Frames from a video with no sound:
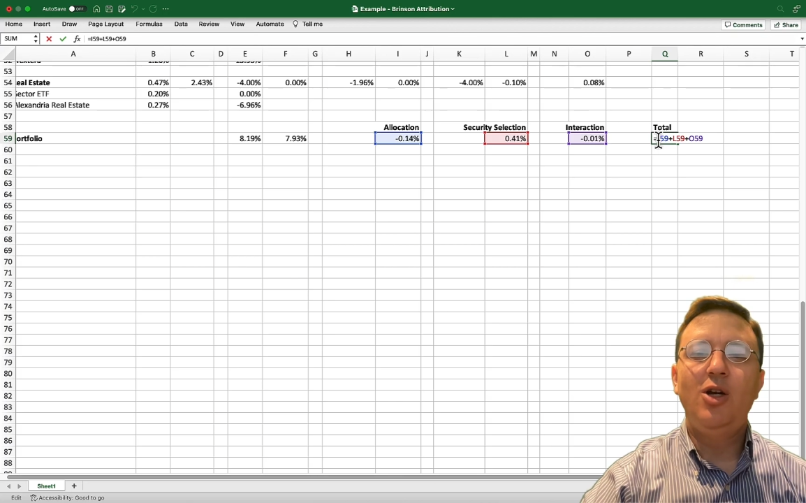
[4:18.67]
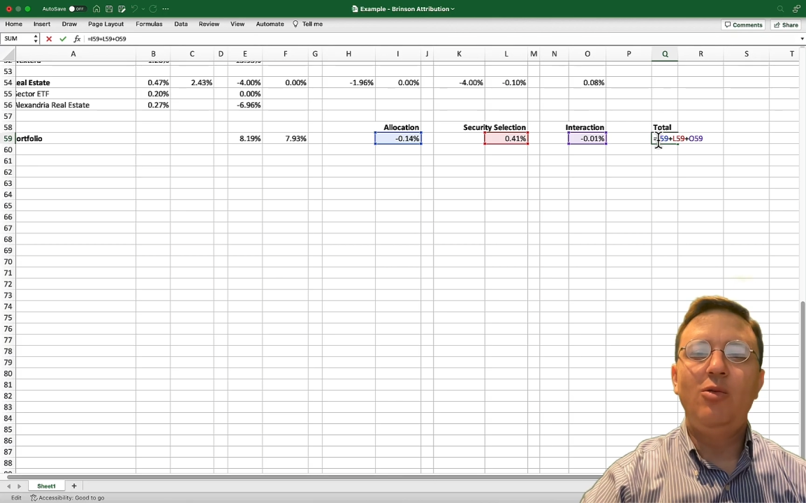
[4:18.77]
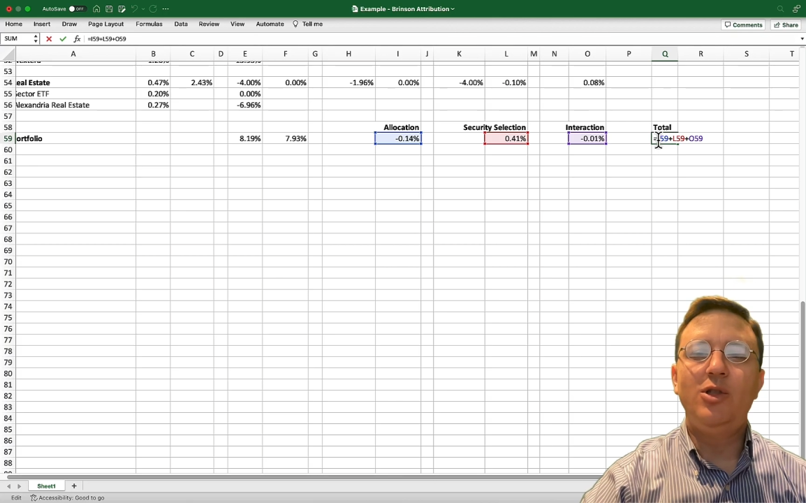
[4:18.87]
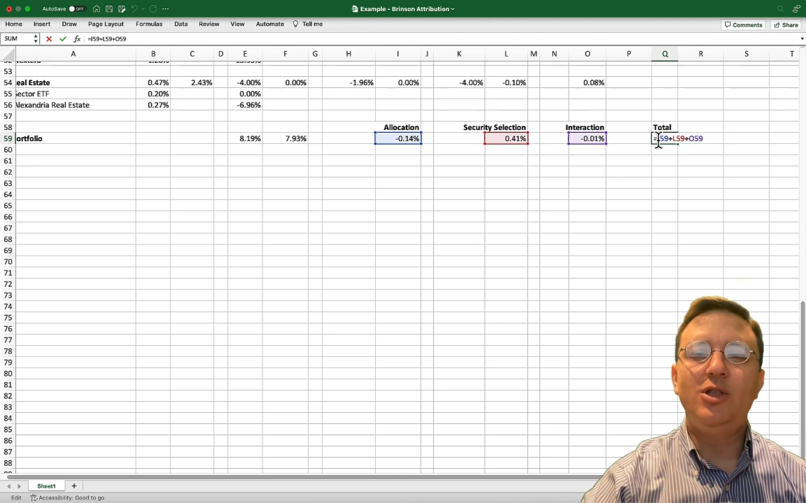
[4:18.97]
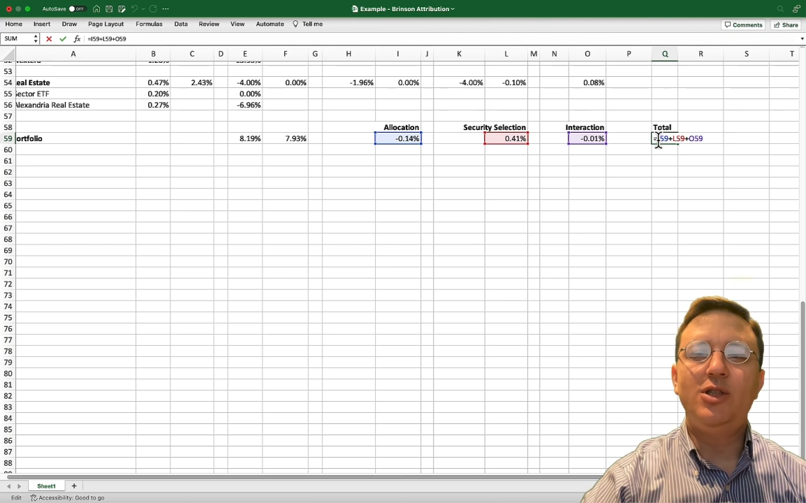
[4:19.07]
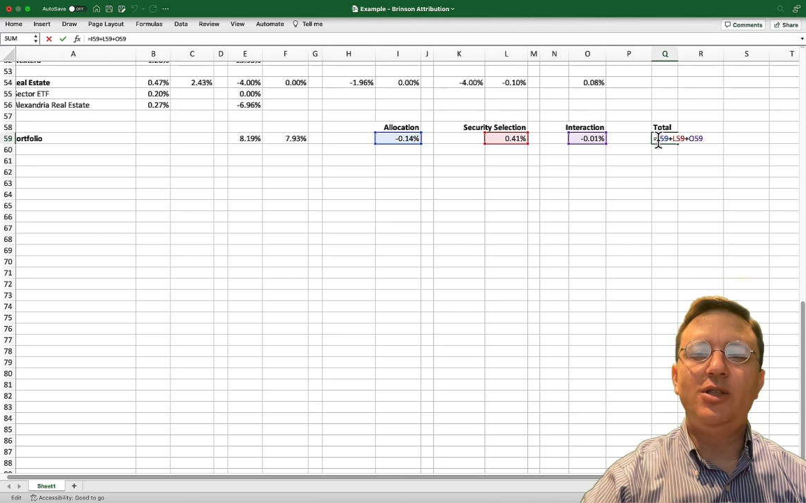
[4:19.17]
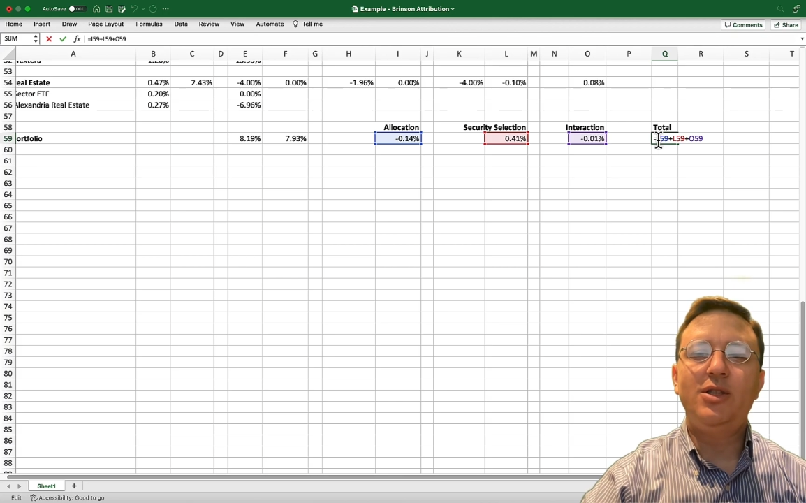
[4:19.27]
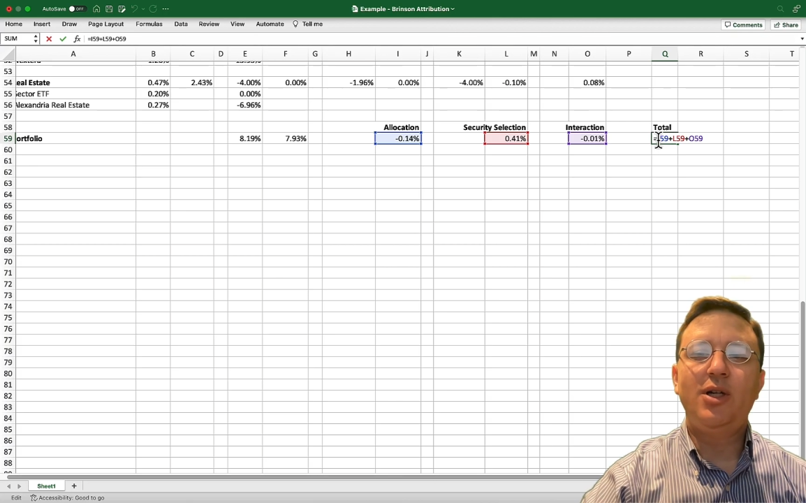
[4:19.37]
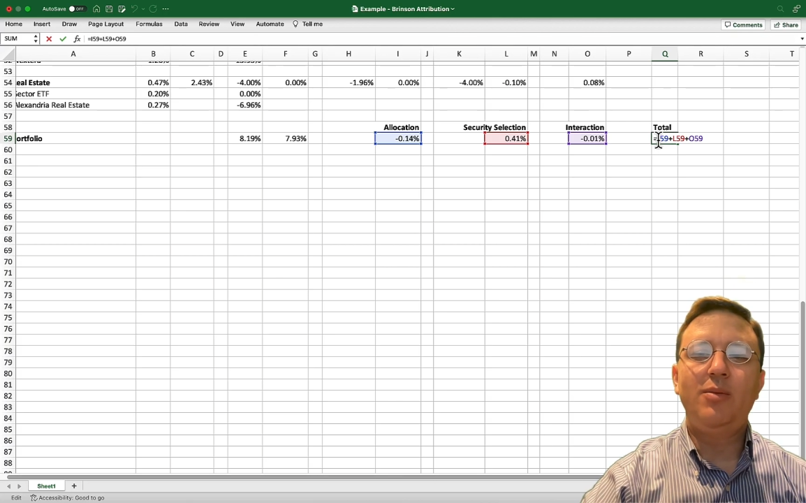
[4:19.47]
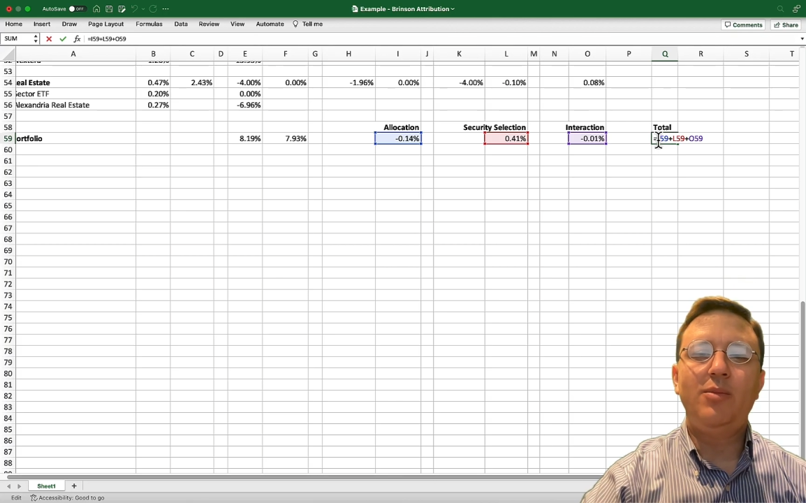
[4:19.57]
which is the
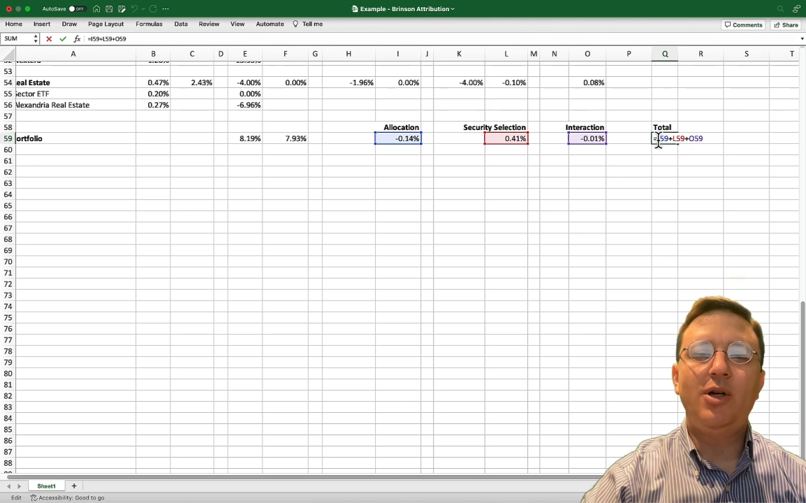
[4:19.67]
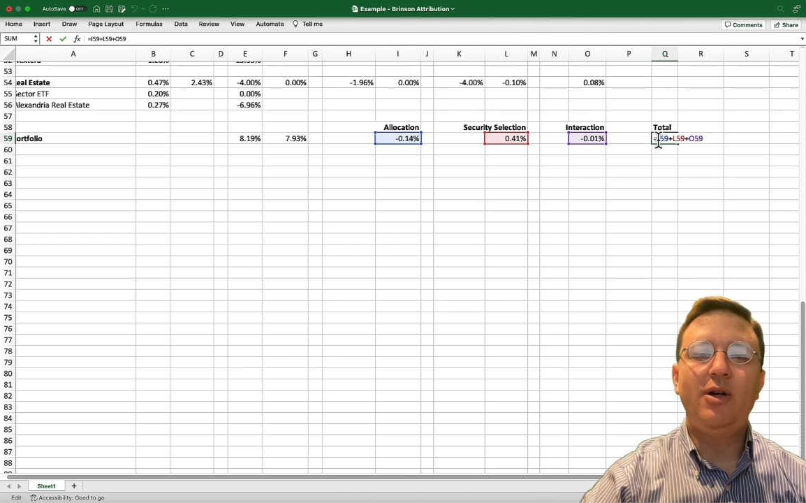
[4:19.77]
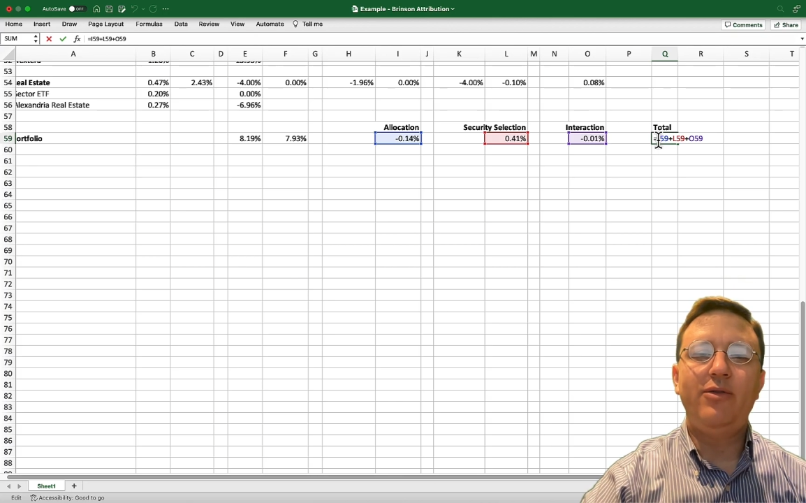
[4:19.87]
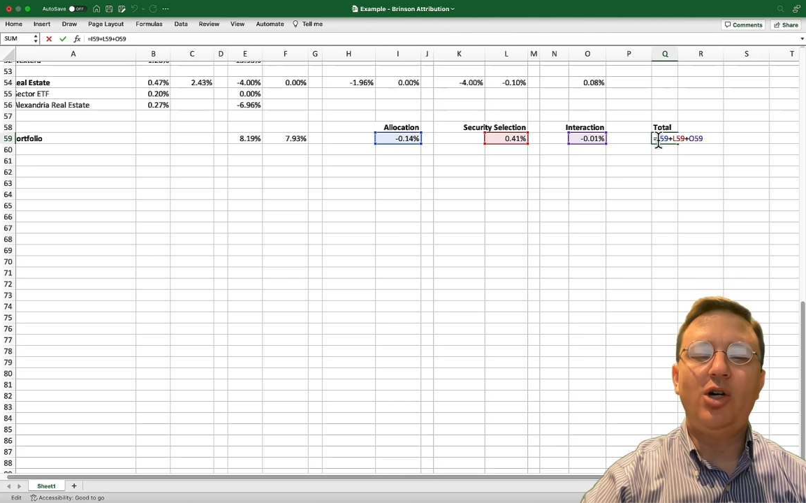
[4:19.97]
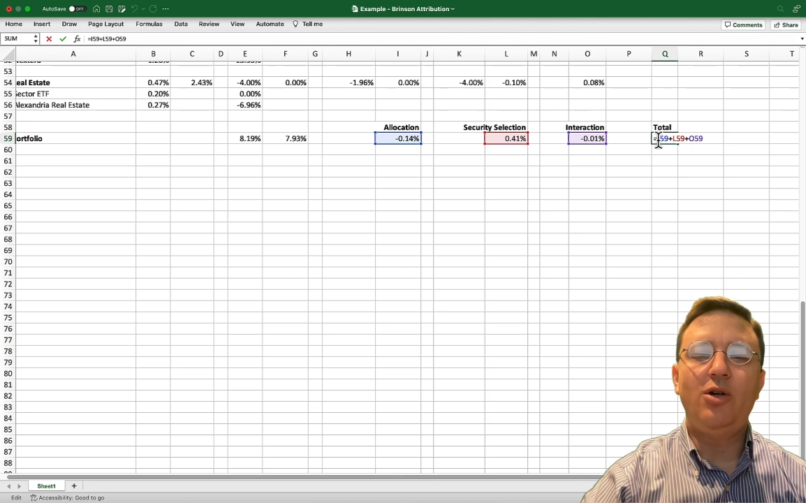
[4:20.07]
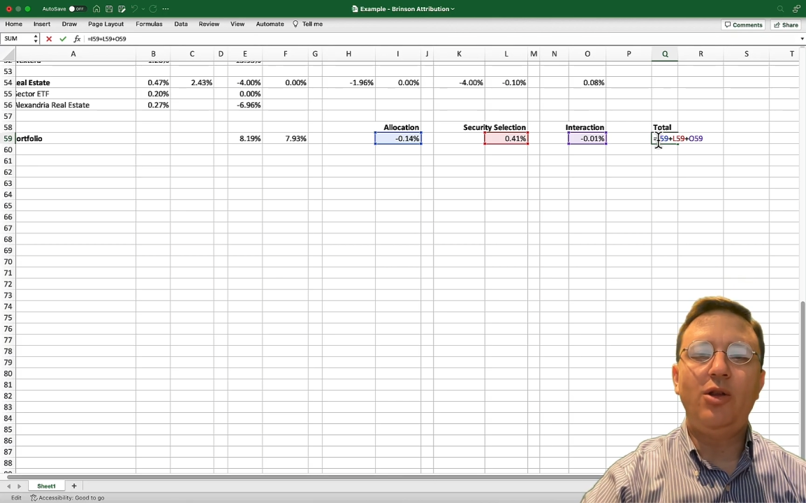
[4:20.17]
sum of all